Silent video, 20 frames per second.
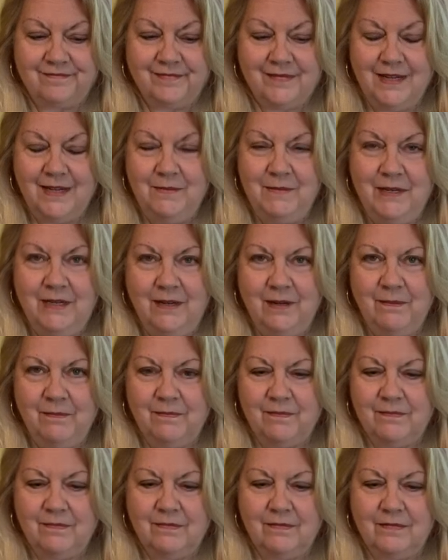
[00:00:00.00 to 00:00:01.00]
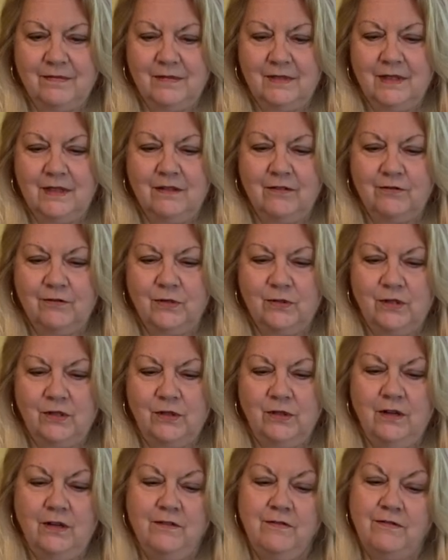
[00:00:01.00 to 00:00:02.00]
Coming up 1st
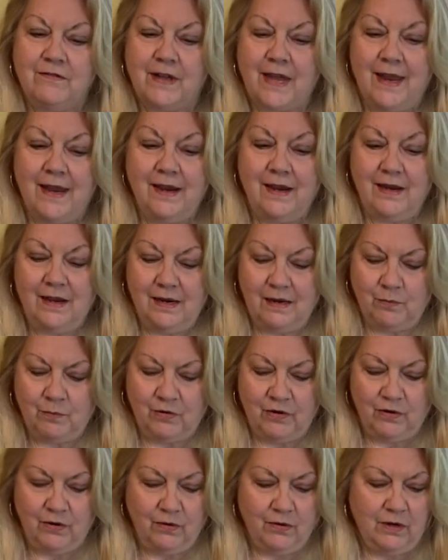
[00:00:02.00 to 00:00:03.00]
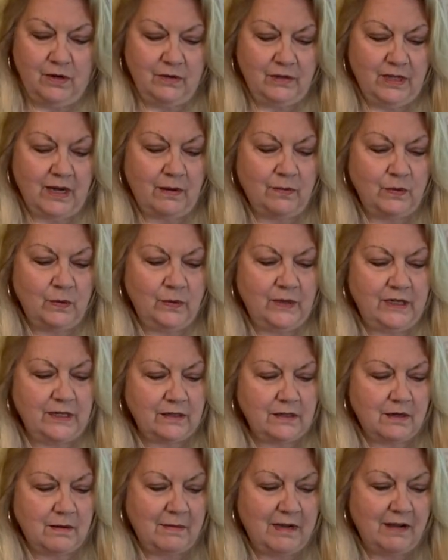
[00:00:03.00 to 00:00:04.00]
of April. Well, that one wanted to
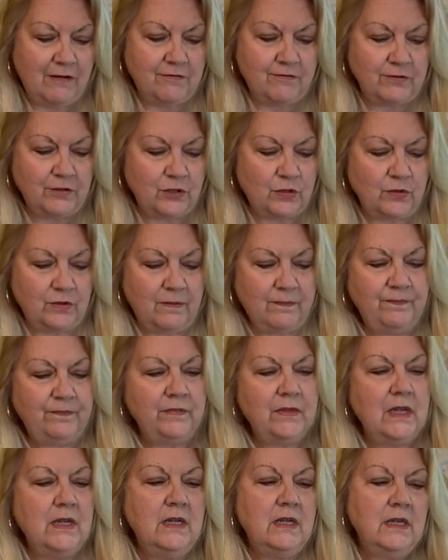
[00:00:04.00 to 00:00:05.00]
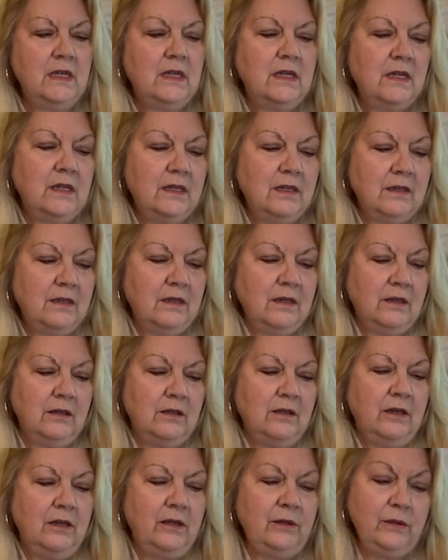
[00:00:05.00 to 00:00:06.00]
come out for sure.
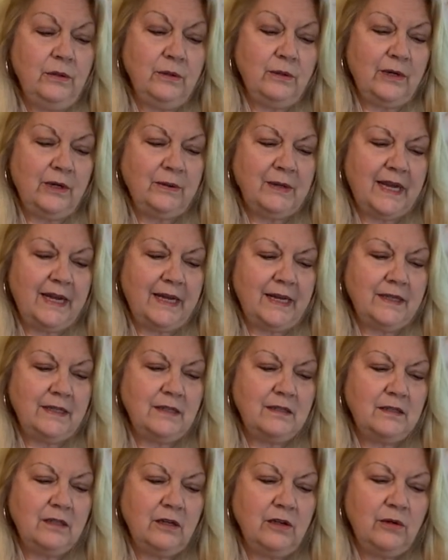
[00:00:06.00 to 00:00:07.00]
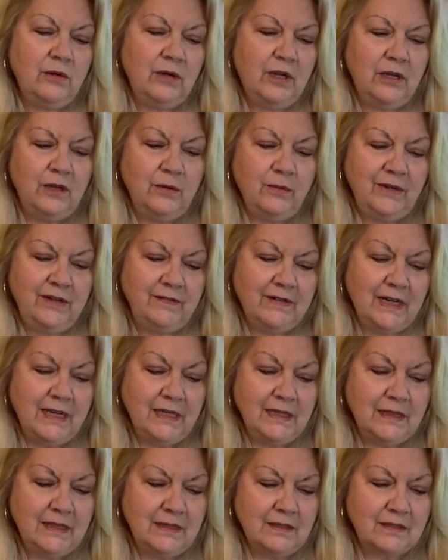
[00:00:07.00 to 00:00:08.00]
Oh, okay, so we've
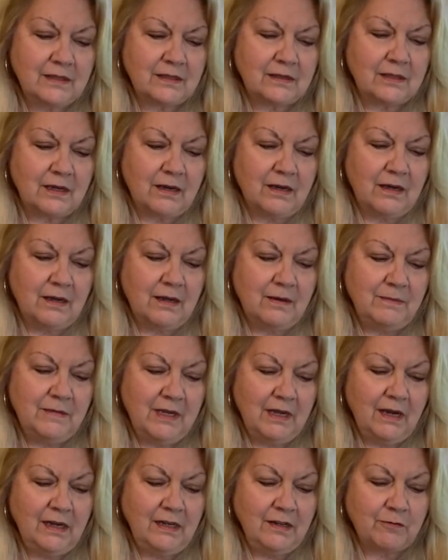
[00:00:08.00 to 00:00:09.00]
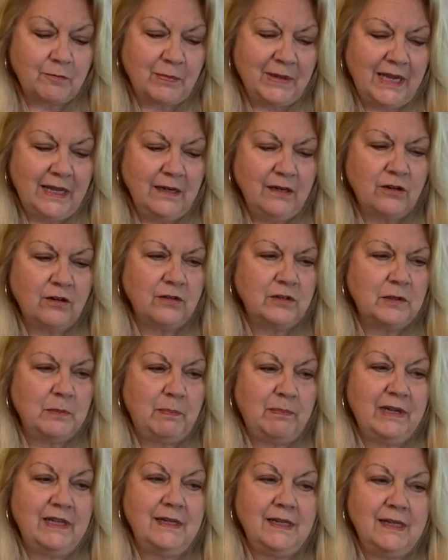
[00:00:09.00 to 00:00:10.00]
got this um, Knight of Pentacles, but